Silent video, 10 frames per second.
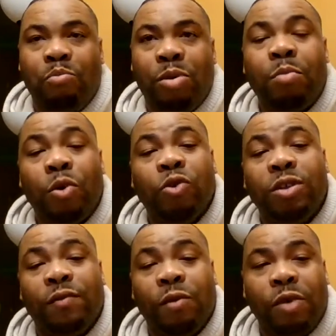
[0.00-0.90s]

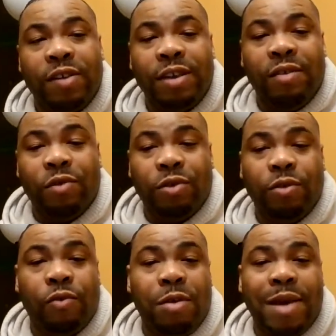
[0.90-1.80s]
promotion for Resident Evil
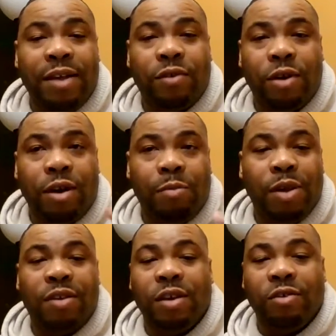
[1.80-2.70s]
2 remastered on the
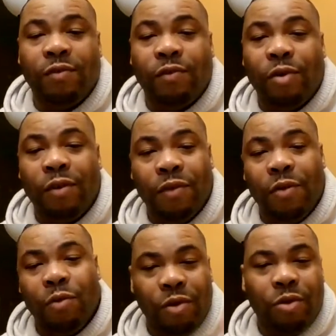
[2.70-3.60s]
PlayStation 4 if
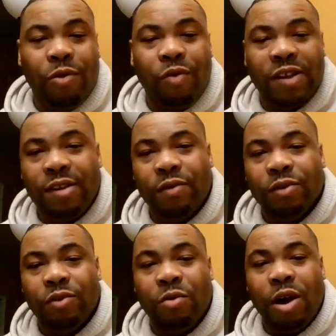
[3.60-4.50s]
you include Resident Evil
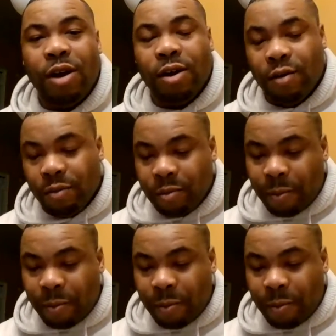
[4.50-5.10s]
2 on here.